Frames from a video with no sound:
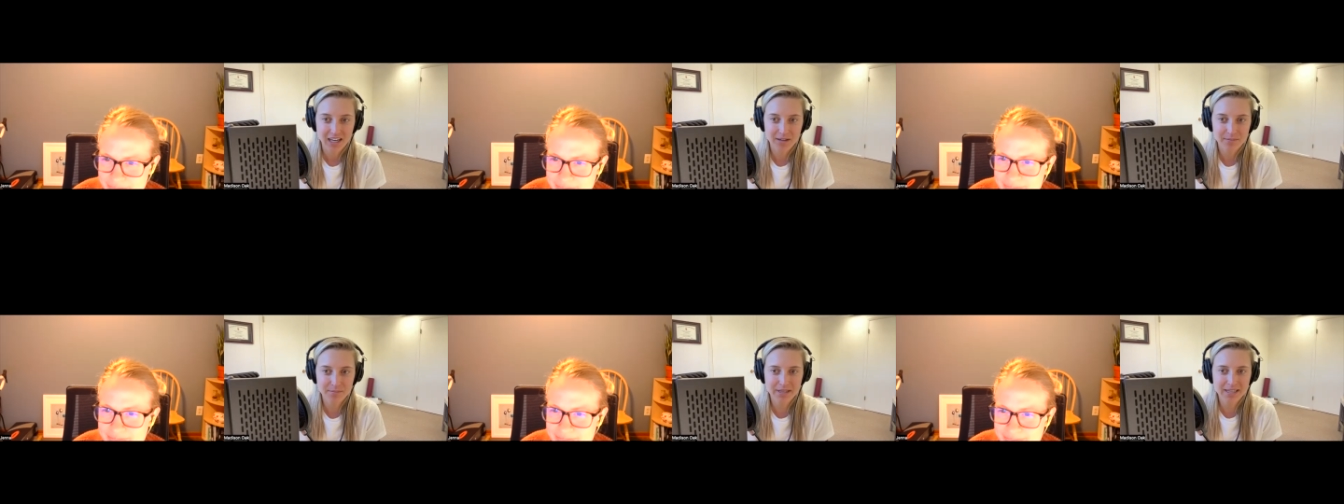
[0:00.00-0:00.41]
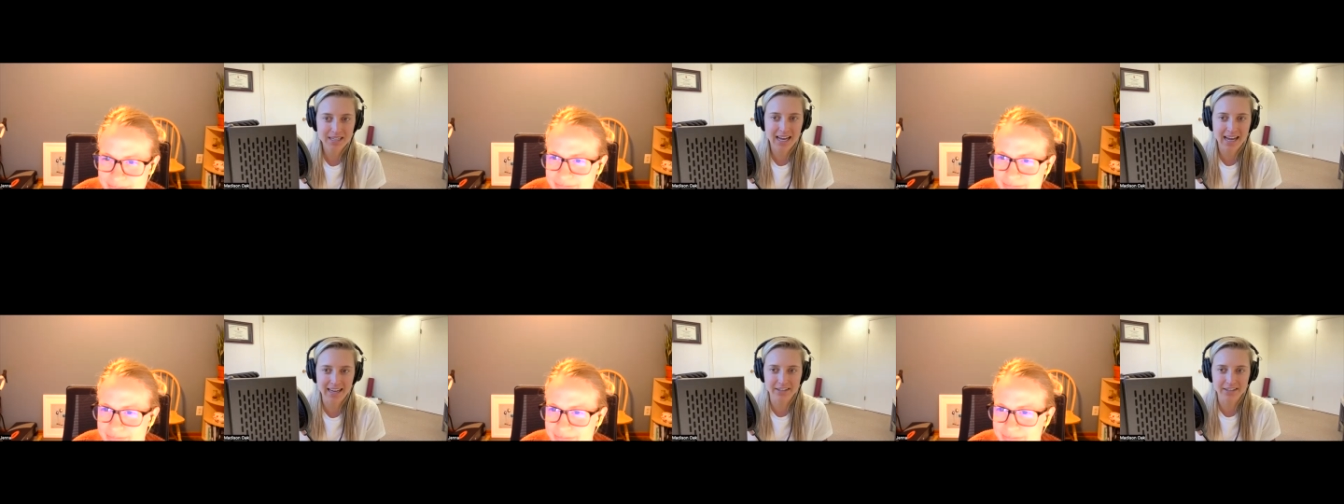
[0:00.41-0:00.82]
A B
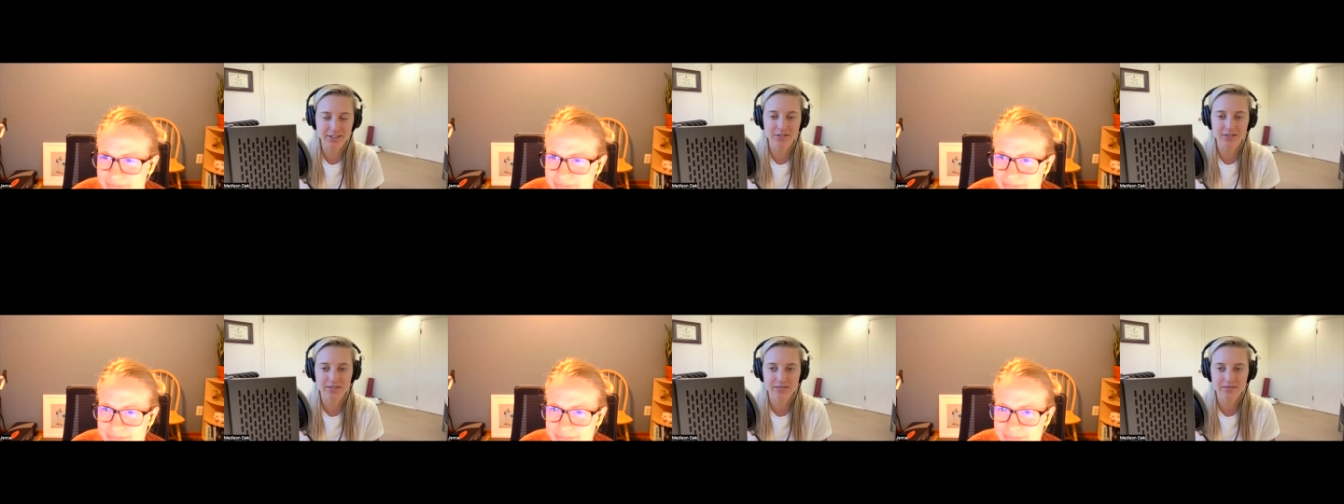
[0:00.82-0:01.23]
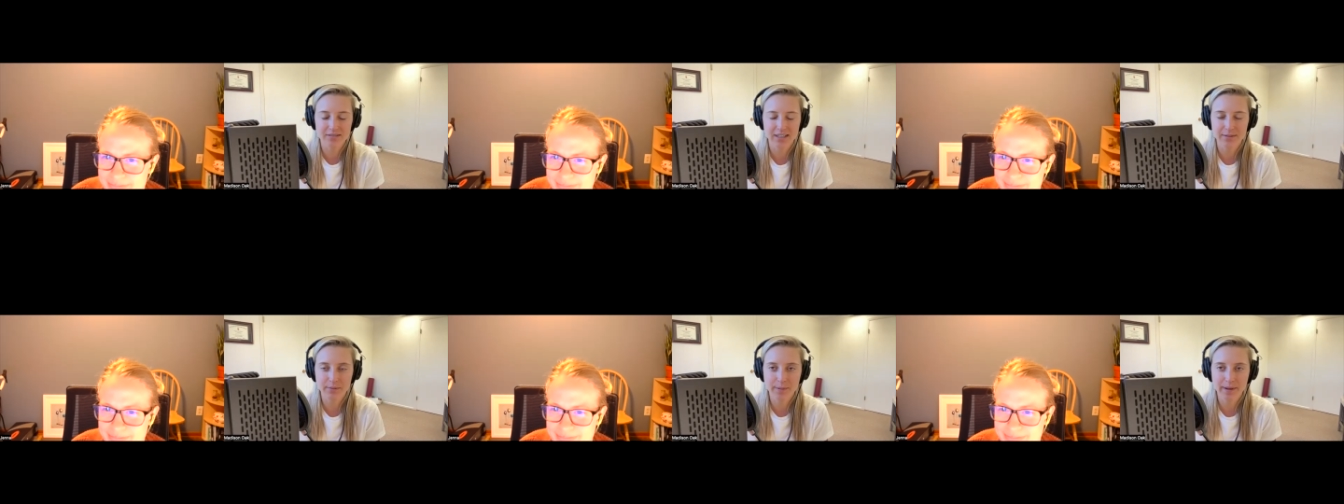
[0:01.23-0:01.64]
attitude.
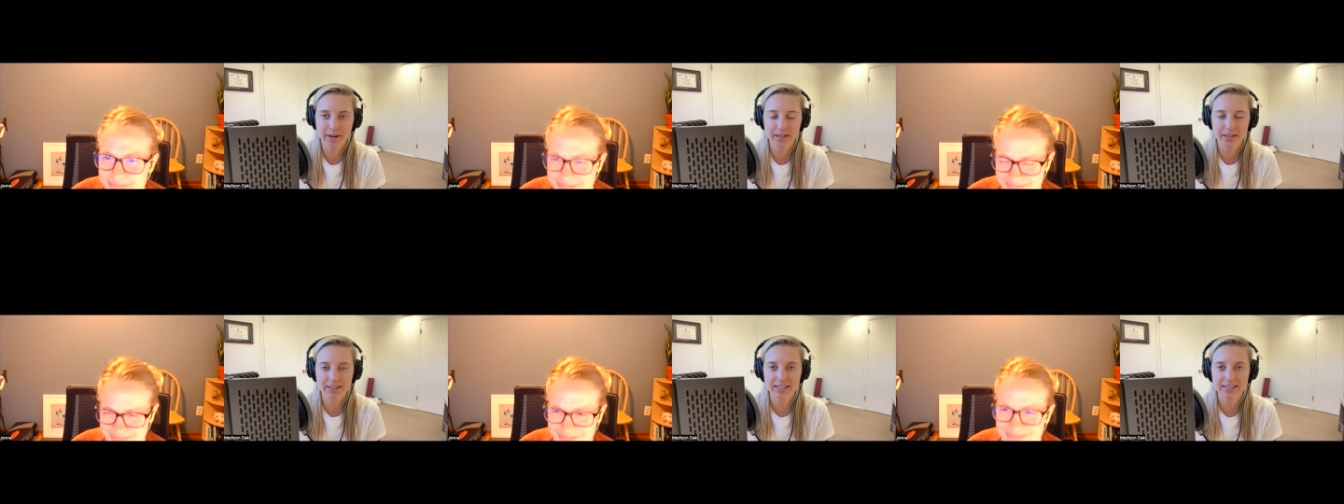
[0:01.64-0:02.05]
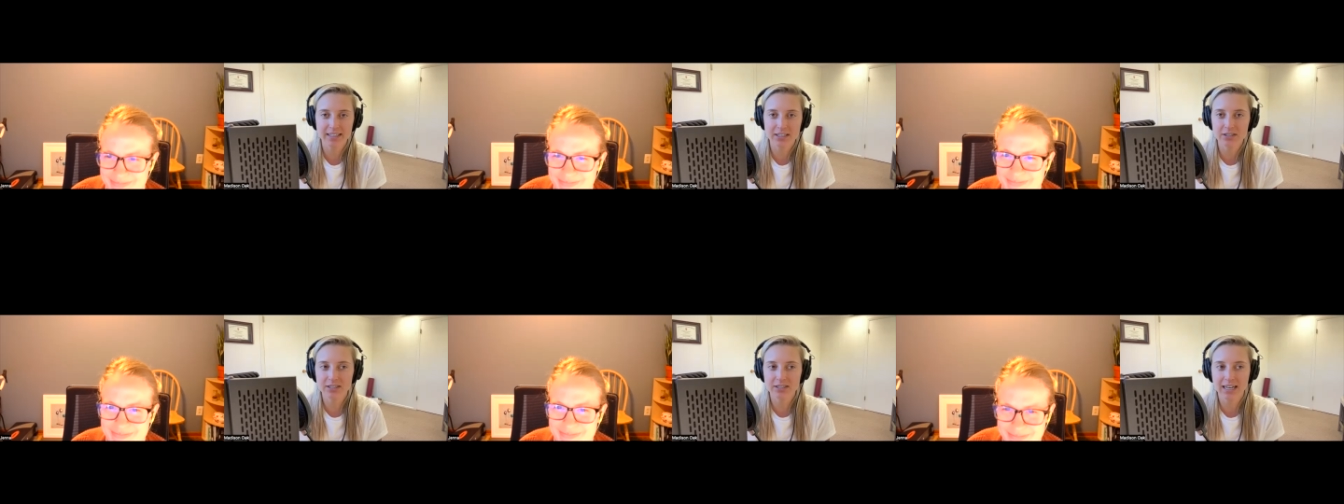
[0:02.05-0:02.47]
I'm about it. That's
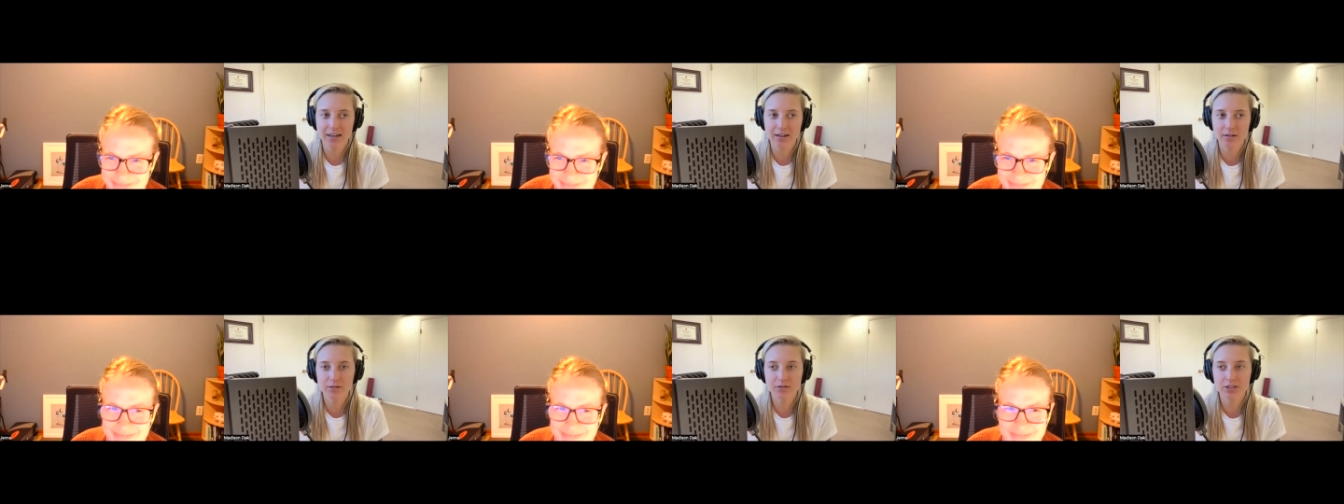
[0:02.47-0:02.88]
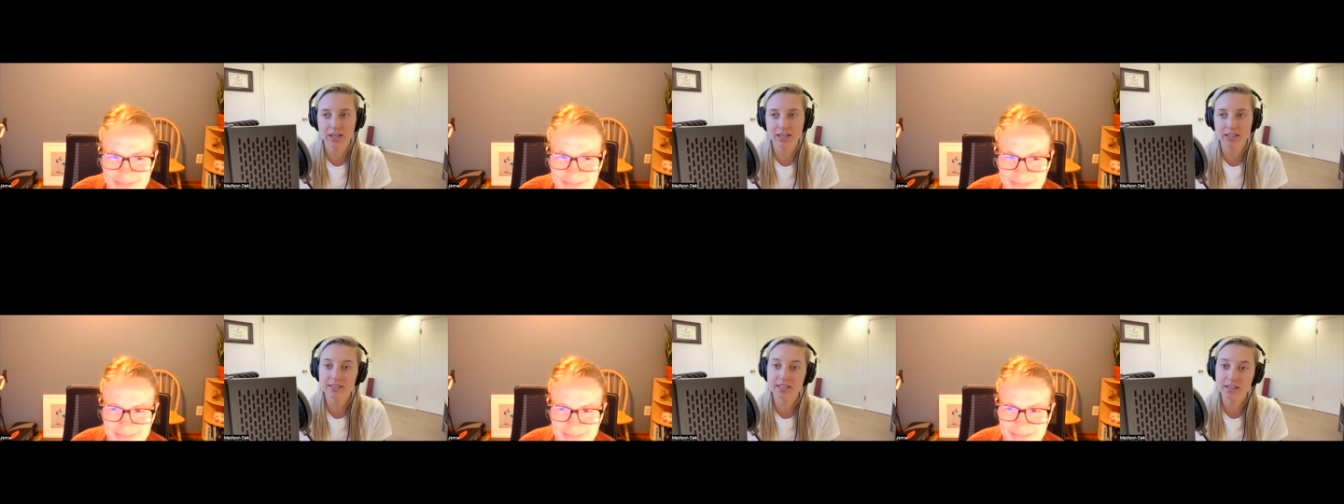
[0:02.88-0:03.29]
actually how
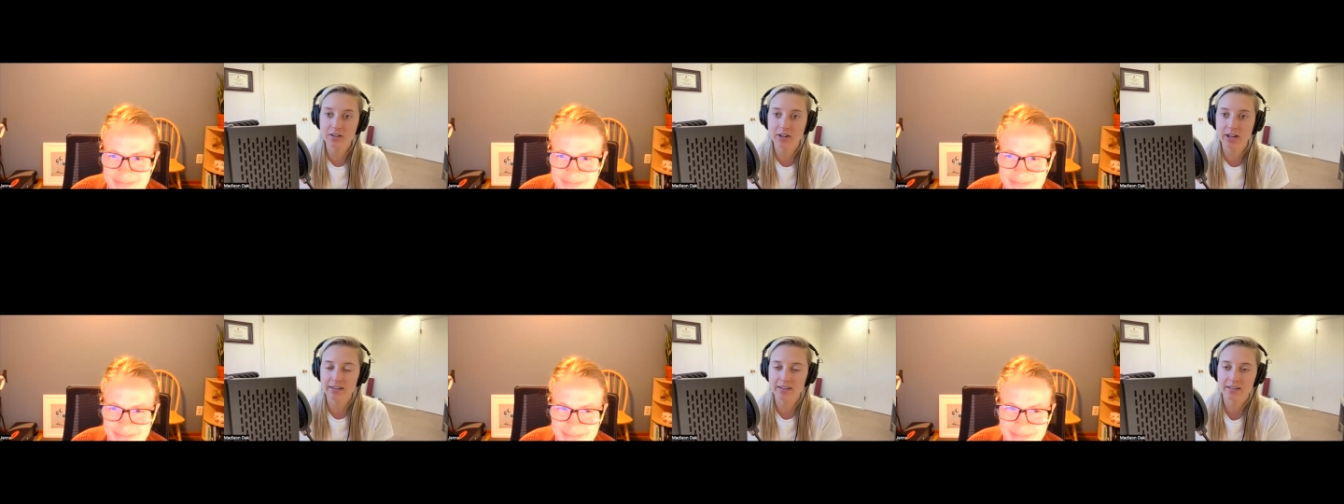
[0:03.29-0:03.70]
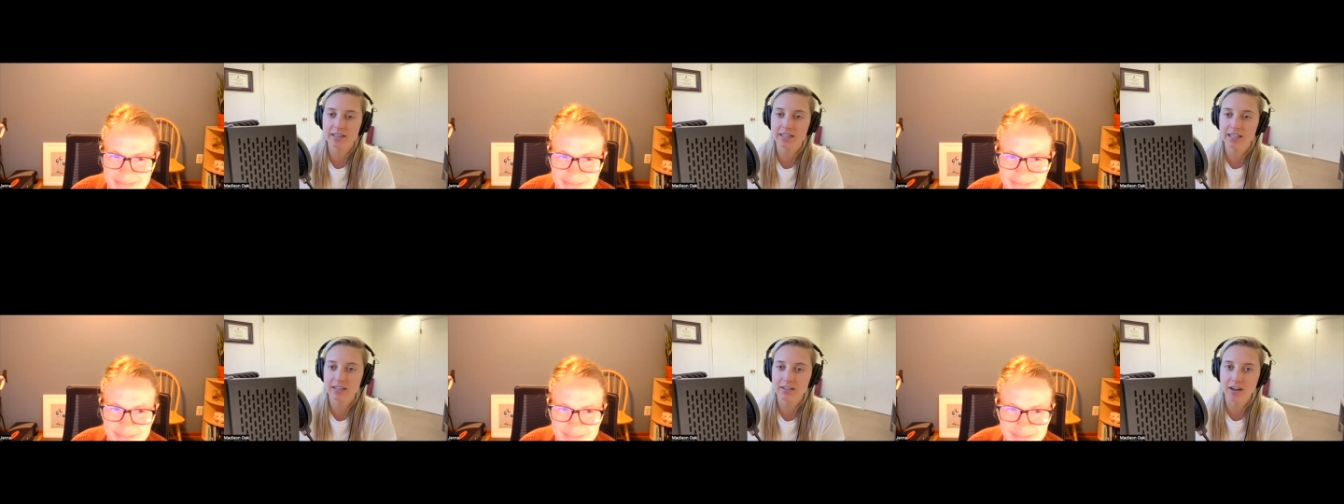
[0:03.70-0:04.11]
Jenna
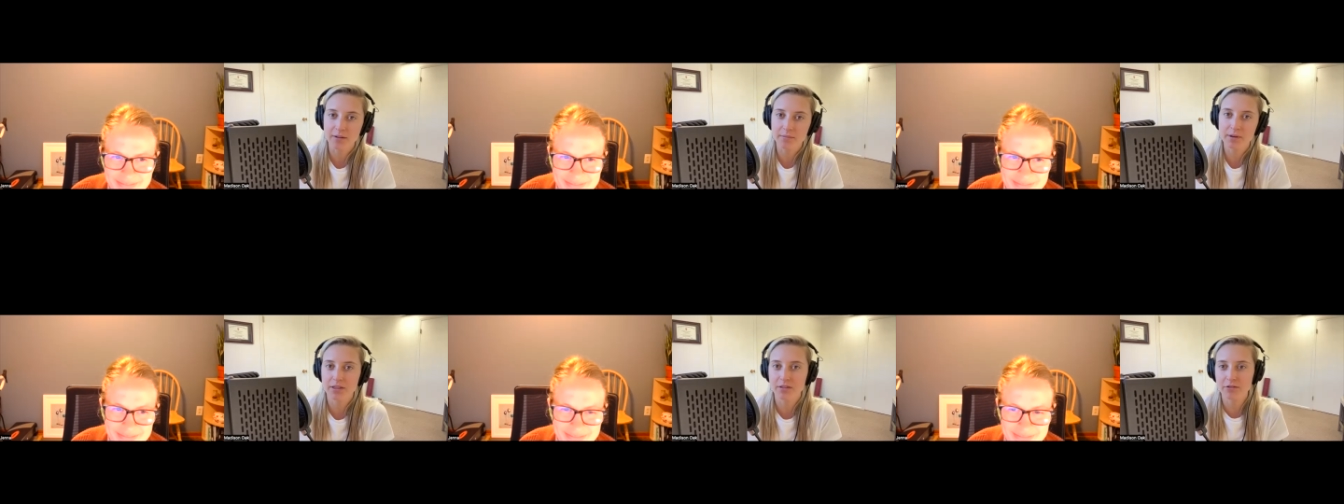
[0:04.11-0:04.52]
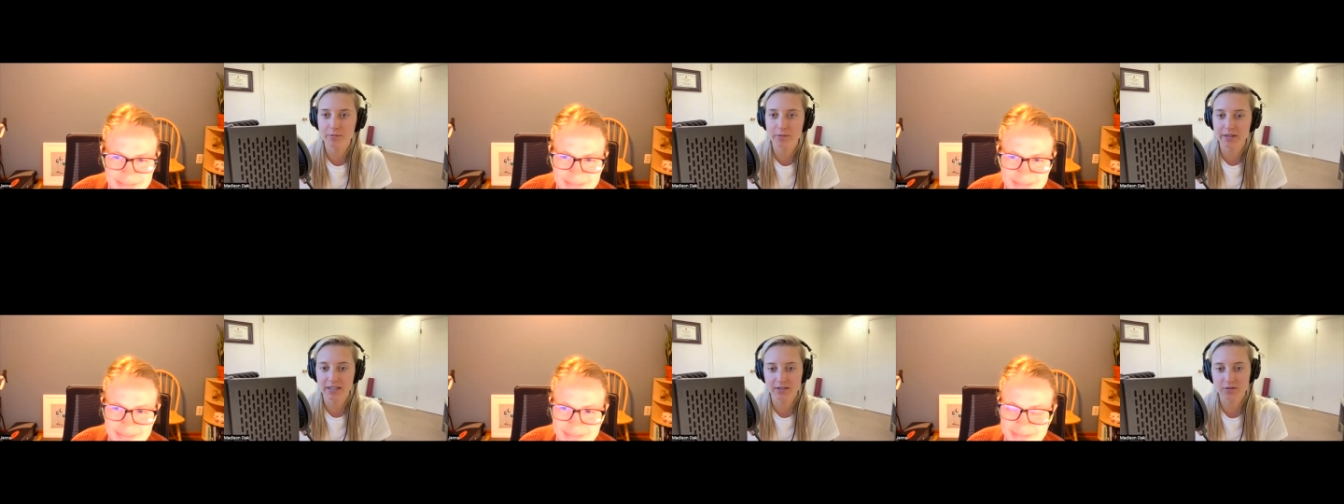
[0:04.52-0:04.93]
single-handedly got me through
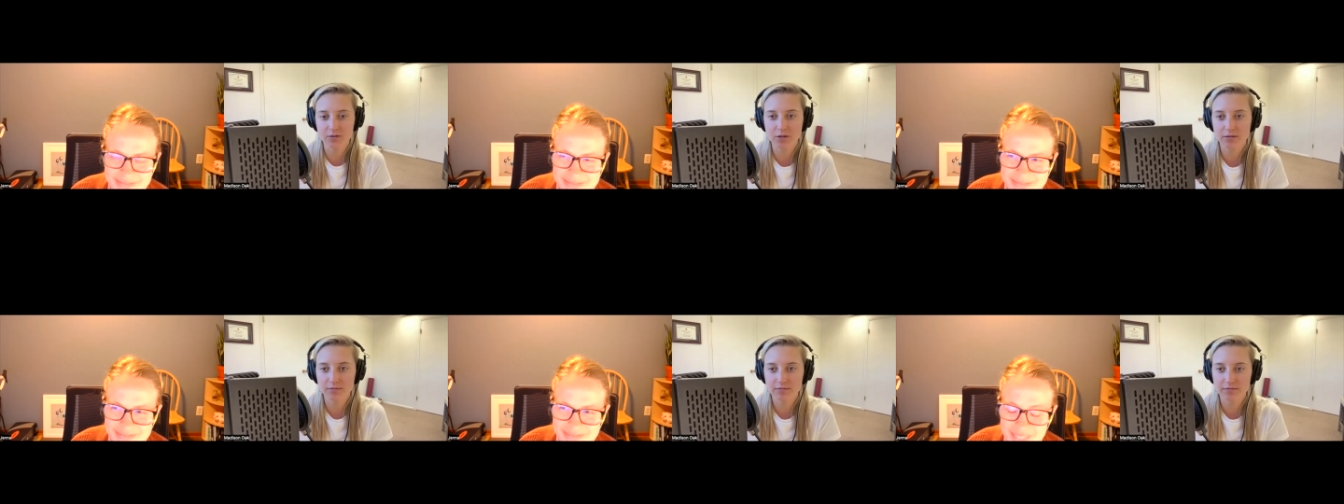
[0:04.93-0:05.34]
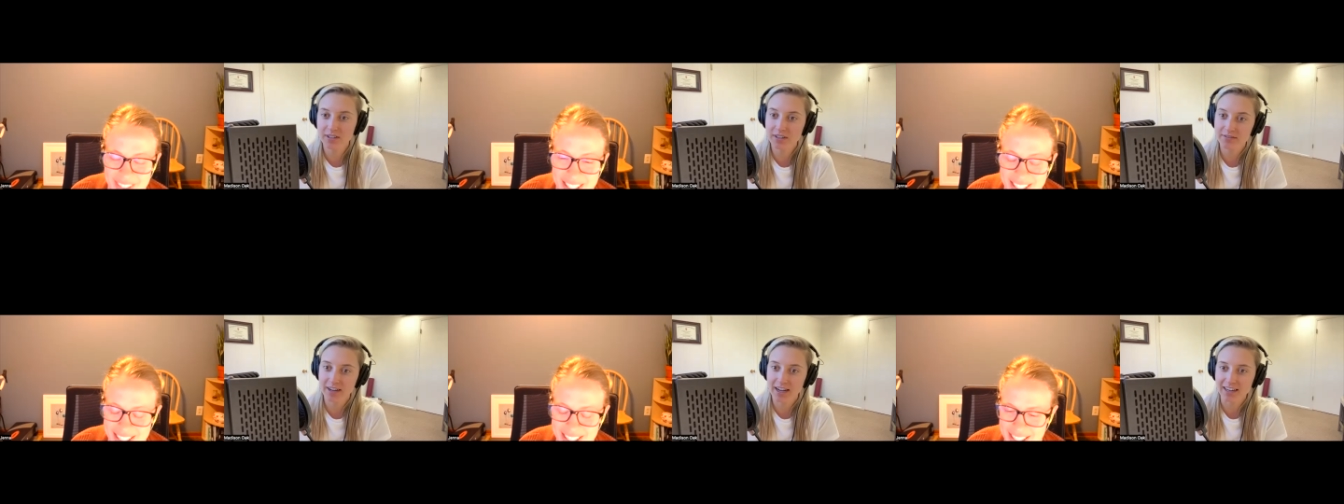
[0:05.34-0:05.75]
P T school. Fun
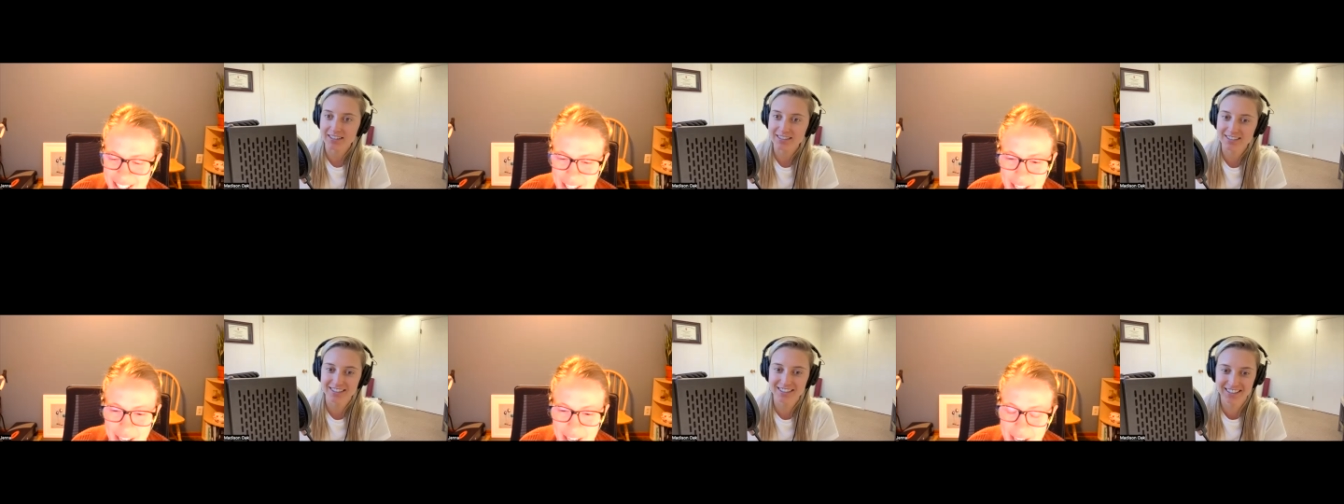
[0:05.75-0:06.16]
fact.